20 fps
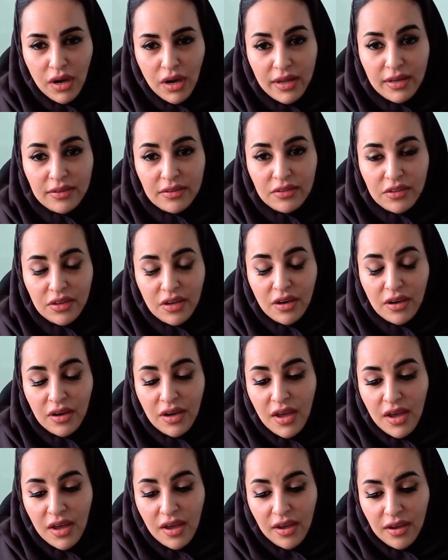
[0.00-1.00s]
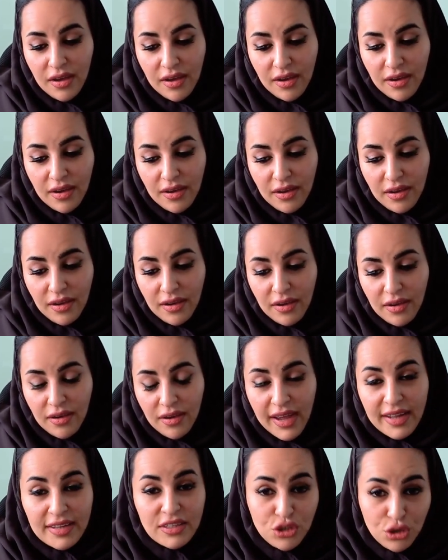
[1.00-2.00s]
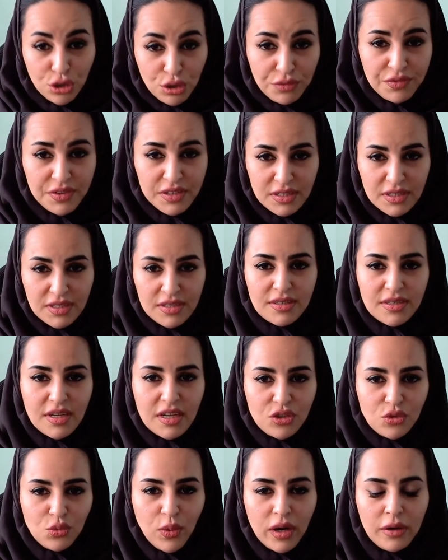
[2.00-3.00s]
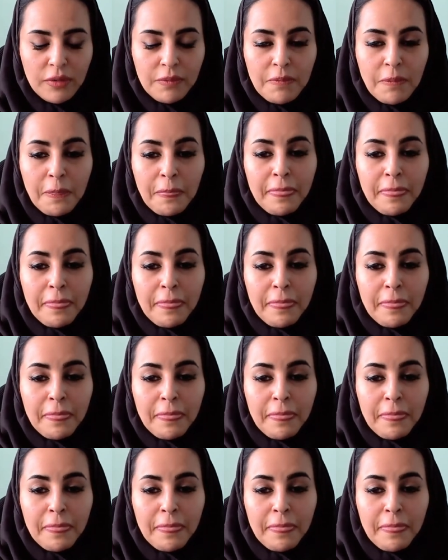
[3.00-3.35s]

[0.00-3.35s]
and services as well.